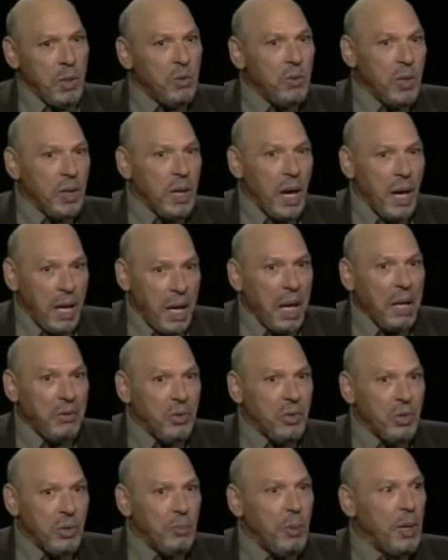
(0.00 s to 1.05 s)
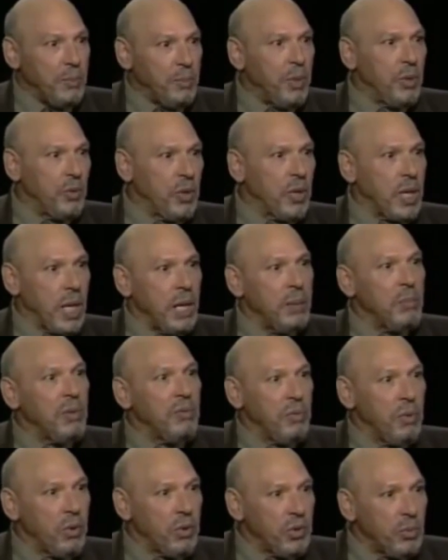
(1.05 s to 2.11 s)
Music, I suspect music came
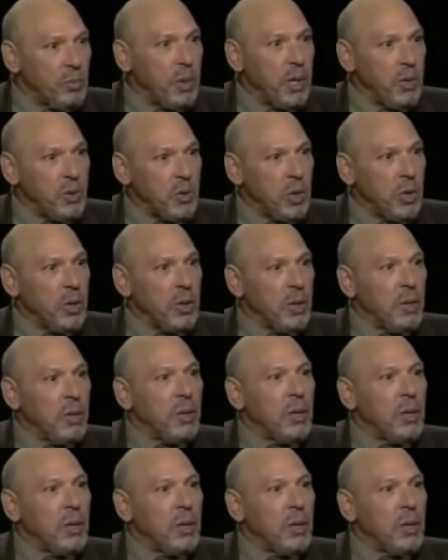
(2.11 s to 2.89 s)
before speech,